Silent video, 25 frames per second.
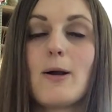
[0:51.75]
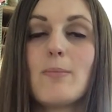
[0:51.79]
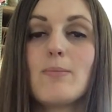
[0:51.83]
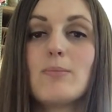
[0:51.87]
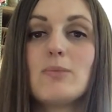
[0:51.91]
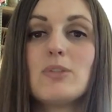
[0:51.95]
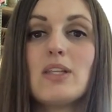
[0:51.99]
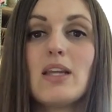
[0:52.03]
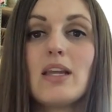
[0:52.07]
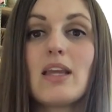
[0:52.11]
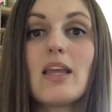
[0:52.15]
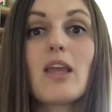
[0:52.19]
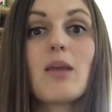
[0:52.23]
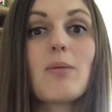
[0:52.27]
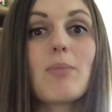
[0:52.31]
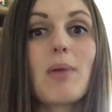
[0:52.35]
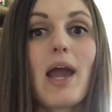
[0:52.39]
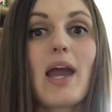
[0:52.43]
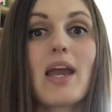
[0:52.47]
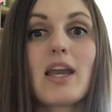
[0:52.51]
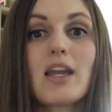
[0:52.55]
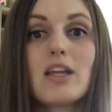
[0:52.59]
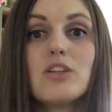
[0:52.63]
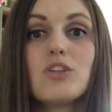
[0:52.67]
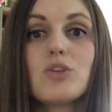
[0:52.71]
digging
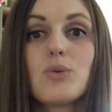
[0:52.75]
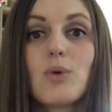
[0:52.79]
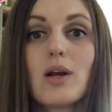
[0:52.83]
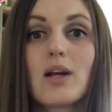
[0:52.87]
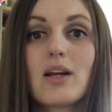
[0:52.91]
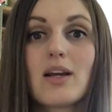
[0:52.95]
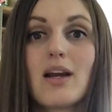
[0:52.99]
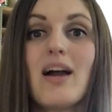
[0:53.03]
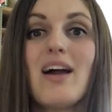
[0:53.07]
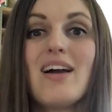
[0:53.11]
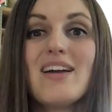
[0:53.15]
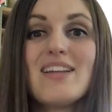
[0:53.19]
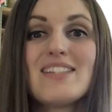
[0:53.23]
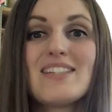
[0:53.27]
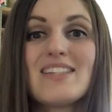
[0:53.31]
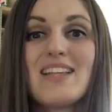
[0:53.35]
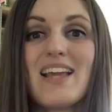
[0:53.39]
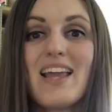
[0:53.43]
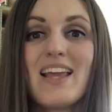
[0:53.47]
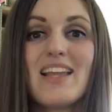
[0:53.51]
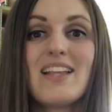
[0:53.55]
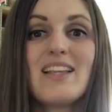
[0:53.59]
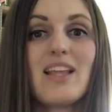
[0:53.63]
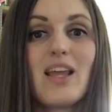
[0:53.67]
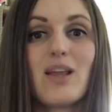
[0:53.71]
back into our
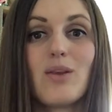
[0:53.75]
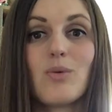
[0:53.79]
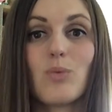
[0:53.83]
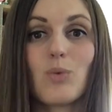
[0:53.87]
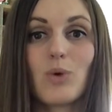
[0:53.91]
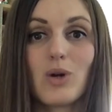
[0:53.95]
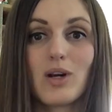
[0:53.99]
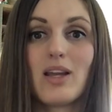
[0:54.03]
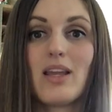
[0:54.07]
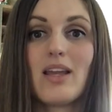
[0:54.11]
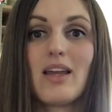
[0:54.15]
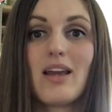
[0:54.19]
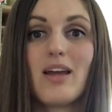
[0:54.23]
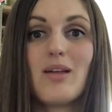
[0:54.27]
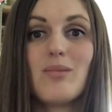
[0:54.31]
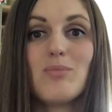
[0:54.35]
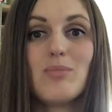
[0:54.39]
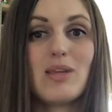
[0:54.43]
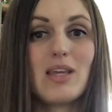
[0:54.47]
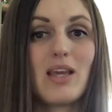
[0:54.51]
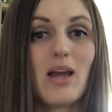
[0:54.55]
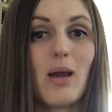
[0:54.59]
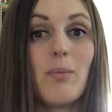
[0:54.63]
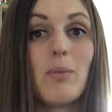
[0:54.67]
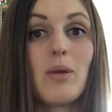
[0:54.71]
content and working on
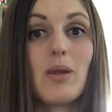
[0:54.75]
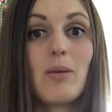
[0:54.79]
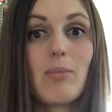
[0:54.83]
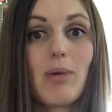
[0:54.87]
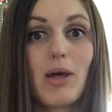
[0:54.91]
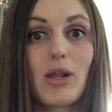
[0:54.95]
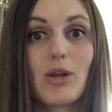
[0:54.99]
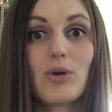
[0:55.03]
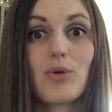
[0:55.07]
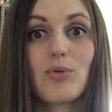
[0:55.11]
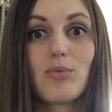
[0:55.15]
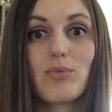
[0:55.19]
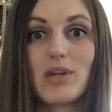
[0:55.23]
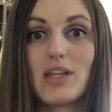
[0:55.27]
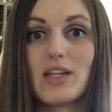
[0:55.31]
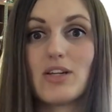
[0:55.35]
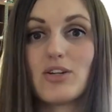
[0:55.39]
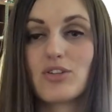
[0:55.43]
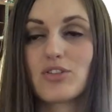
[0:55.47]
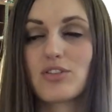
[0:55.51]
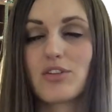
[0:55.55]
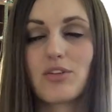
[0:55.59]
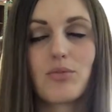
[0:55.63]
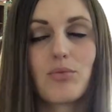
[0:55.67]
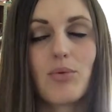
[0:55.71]
becoming better
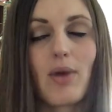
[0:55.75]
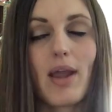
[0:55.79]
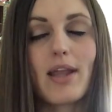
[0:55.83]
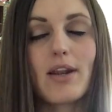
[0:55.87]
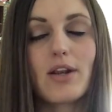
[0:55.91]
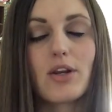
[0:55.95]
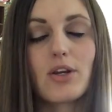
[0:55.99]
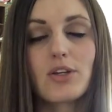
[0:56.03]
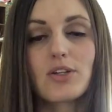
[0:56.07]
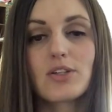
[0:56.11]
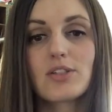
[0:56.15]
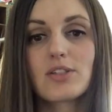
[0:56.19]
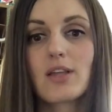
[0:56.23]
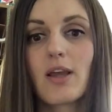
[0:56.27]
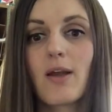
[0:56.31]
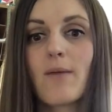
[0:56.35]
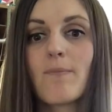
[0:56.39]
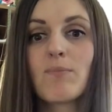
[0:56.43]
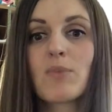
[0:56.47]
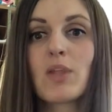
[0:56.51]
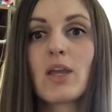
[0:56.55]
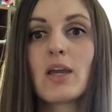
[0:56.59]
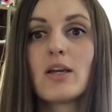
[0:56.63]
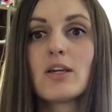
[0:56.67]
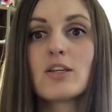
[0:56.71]
readers and writers.
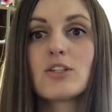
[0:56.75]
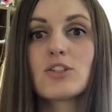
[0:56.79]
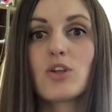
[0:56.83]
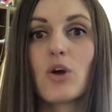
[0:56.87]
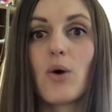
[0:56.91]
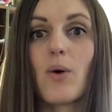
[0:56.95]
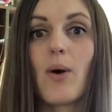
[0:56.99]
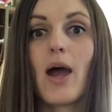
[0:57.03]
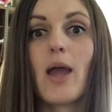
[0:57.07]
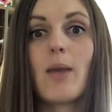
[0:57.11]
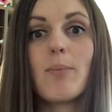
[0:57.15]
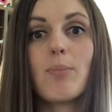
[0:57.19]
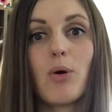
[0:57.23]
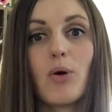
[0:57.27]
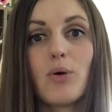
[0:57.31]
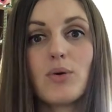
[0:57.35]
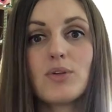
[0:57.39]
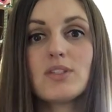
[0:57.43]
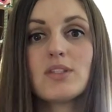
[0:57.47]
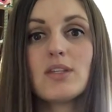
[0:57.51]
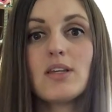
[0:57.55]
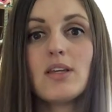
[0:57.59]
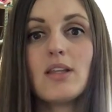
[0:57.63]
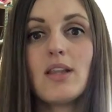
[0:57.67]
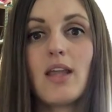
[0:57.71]
So I
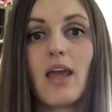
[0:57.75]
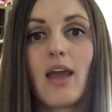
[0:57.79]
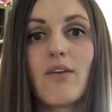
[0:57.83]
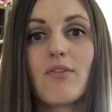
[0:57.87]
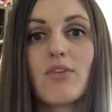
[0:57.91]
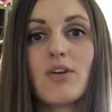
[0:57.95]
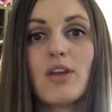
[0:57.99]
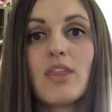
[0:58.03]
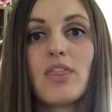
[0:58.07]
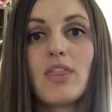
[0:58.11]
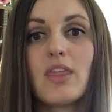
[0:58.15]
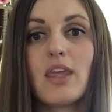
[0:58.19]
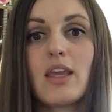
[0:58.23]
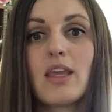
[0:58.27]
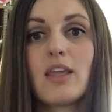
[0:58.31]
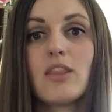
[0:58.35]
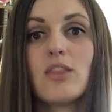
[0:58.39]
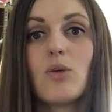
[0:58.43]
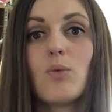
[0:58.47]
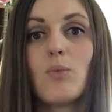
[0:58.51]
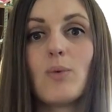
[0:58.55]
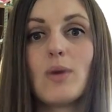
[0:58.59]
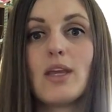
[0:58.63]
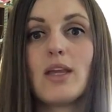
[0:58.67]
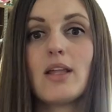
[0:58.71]
posted everything in the
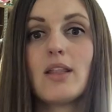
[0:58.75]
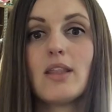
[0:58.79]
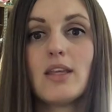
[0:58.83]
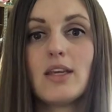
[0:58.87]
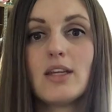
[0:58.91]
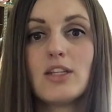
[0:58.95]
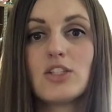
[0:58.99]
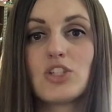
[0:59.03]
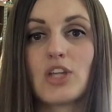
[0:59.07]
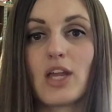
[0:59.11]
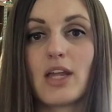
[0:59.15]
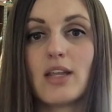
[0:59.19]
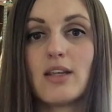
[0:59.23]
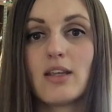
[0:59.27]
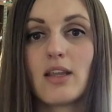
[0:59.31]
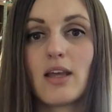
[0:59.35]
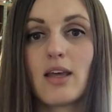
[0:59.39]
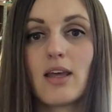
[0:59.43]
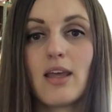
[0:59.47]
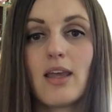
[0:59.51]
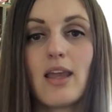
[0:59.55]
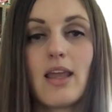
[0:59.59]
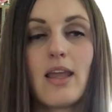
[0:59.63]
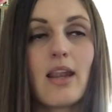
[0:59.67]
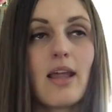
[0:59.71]
weekly
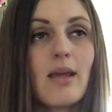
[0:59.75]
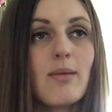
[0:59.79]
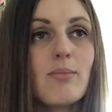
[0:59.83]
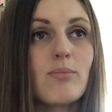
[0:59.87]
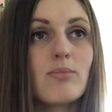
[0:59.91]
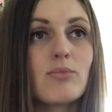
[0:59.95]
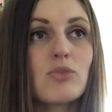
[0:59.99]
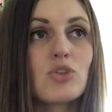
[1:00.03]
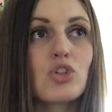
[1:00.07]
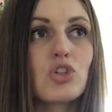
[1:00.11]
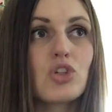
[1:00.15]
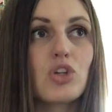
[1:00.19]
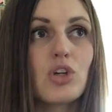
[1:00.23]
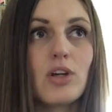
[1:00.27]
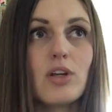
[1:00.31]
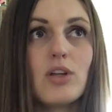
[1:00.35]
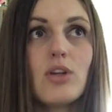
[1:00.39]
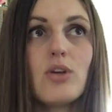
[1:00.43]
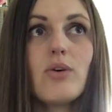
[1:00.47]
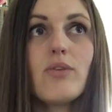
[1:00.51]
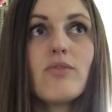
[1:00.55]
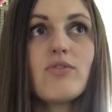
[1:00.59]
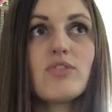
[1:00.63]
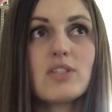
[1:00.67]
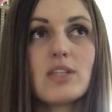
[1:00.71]
agenda, and I'm sure you
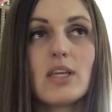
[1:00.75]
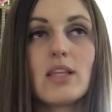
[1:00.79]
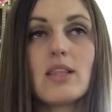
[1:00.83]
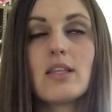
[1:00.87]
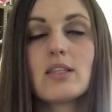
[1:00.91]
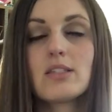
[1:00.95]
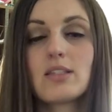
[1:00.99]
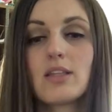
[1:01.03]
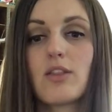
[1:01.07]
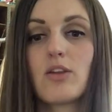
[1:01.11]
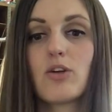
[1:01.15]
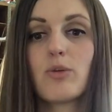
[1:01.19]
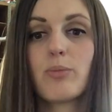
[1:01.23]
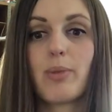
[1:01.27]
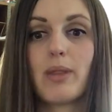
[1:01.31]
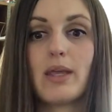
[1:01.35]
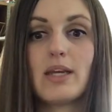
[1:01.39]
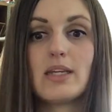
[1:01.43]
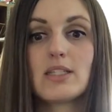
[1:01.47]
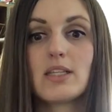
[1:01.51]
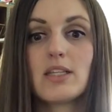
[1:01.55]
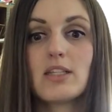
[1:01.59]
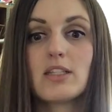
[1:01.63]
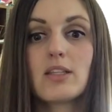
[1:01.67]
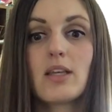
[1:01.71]
have seen this other
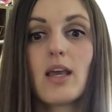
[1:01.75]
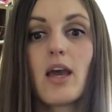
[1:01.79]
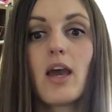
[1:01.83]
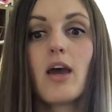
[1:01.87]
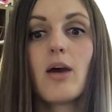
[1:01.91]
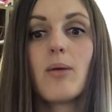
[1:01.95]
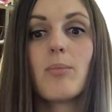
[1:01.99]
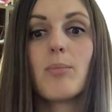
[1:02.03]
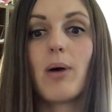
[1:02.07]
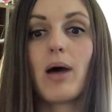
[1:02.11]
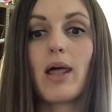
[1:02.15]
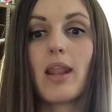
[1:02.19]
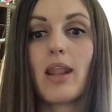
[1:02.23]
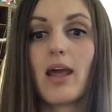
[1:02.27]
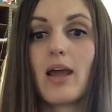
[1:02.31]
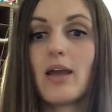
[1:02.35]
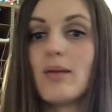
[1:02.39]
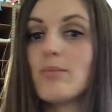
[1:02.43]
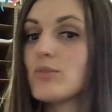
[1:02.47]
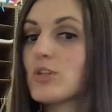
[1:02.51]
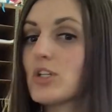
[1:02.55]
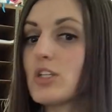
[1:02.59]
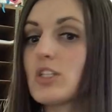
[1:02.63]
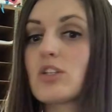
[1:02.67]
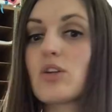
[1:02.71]
places, but
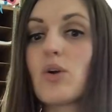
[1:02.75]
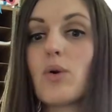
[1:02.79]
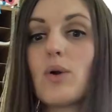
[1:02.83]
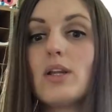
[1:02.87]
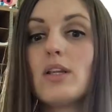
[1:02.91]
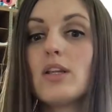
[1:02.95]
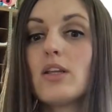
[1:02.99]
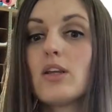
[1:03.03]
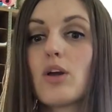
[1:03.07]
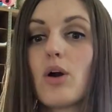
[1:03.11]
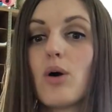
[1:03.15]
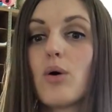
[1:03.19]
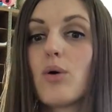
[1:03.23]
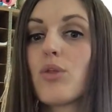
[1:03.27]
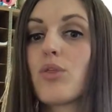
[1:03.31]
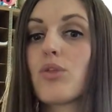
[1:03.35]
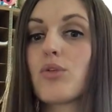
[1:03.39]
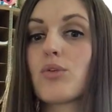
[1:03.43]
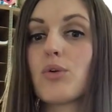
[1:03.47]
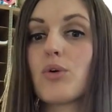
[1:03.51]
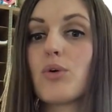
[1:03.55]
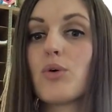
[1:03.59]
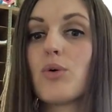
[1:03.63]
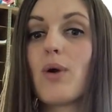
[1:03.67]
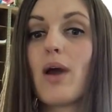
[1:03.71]
I'm just going to go
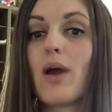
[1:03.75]
through